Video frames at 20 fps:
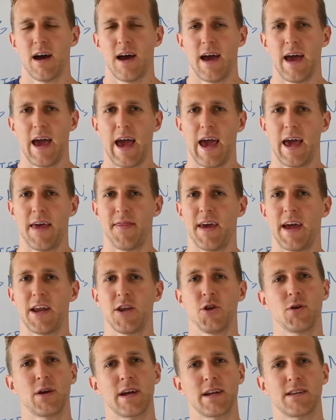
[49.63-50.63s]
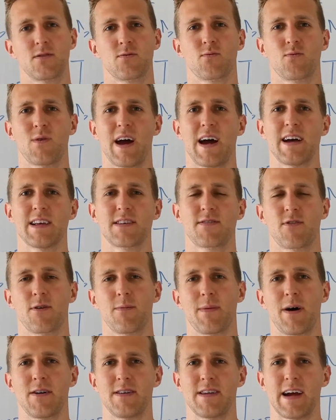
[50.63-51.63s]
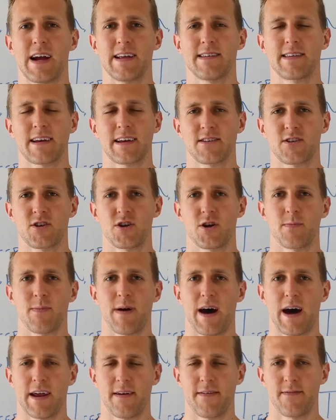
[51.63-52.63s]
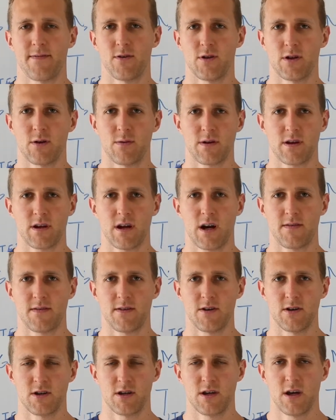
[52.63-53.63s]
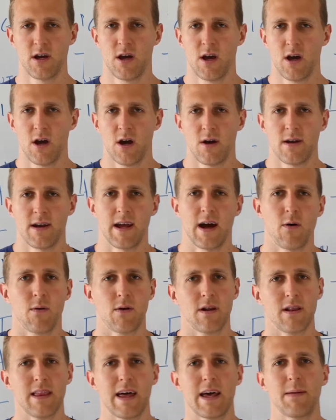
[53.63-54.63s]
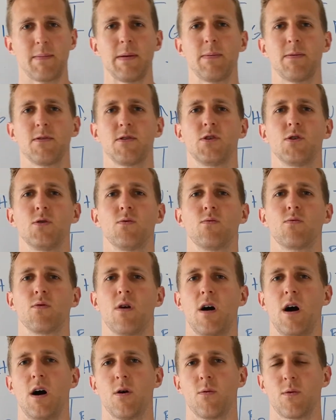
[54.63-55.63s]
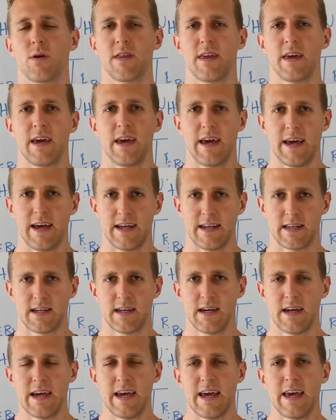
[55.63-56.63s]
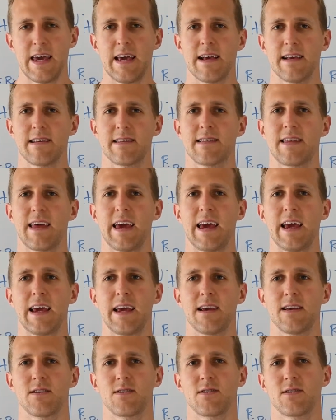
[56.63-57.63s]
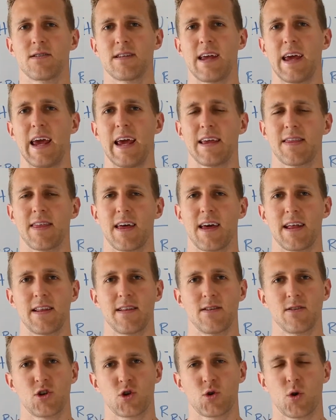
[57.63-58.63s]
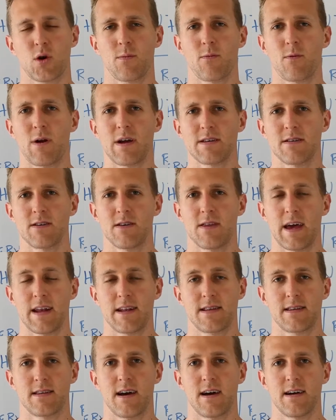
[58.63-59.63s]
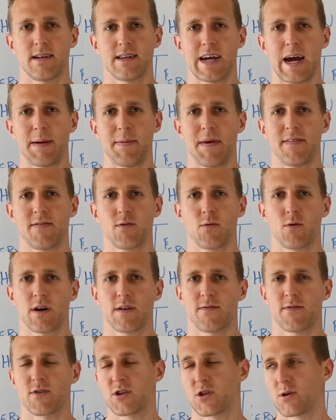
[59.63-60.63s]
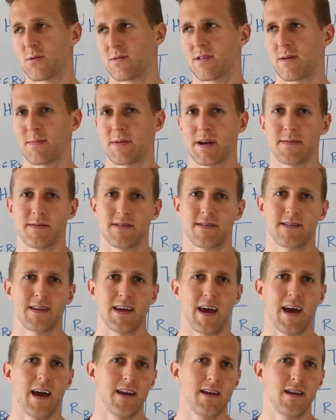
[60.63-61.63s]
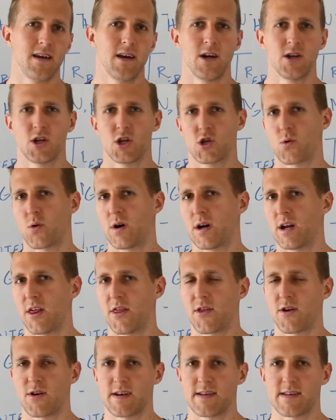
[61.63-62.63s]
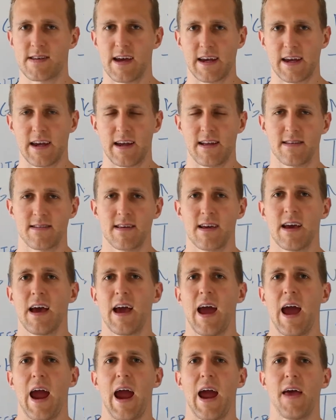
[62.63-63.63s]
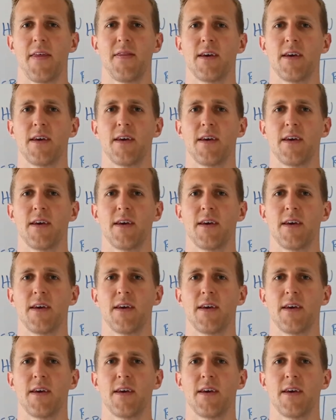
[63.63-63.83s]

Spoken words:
And then you get to rest for about 90 seconds till your body fully recovers. Now, what a lot of people do wrong with HIIT is they take that short rest, that time they have to work for, so sometimes it's 10 to 20 to 30 seconds, and